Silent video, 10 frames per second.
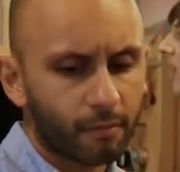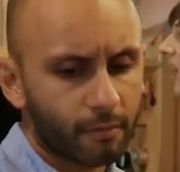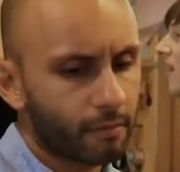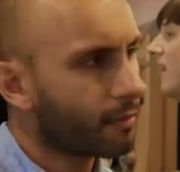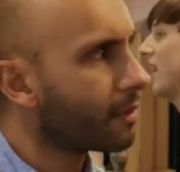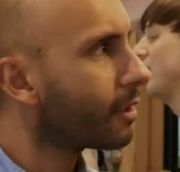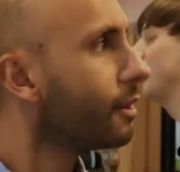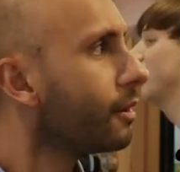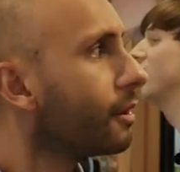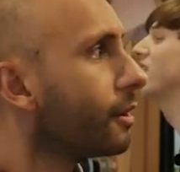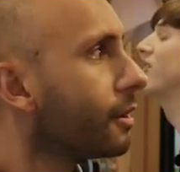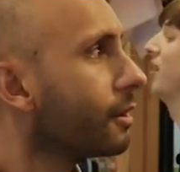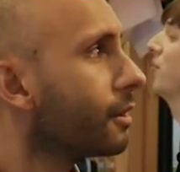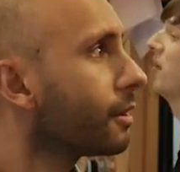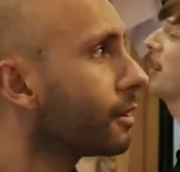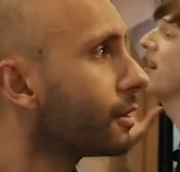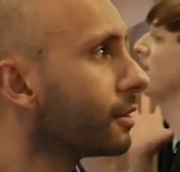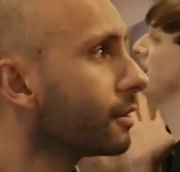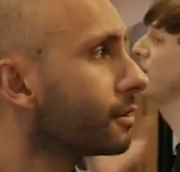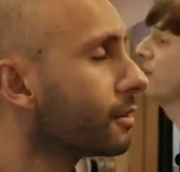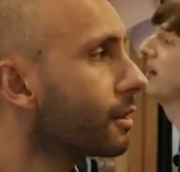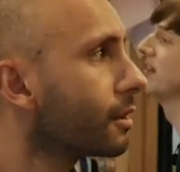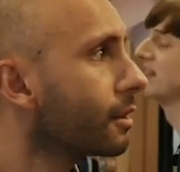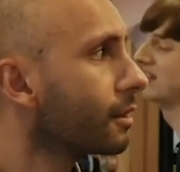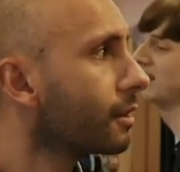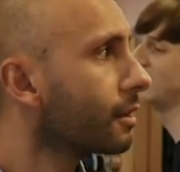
(not speaking)